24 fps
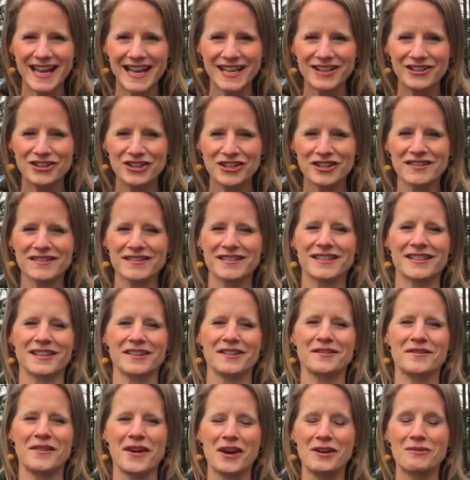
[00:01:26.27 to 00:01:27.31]
edges
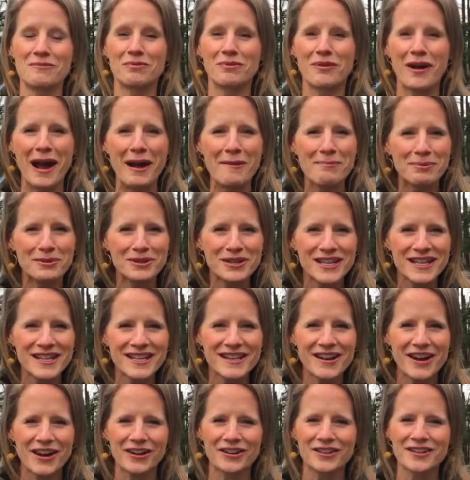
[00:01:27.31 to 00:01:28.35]
of our
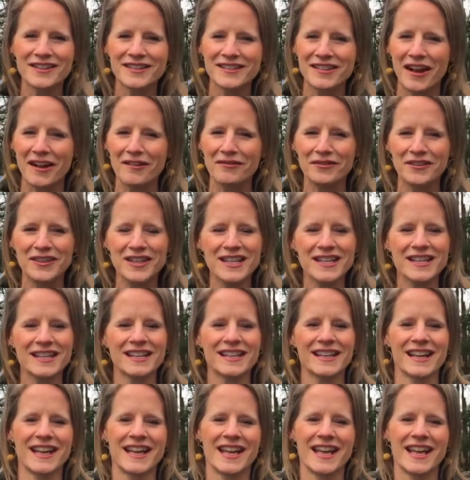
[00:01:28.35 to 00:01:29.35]
property are softening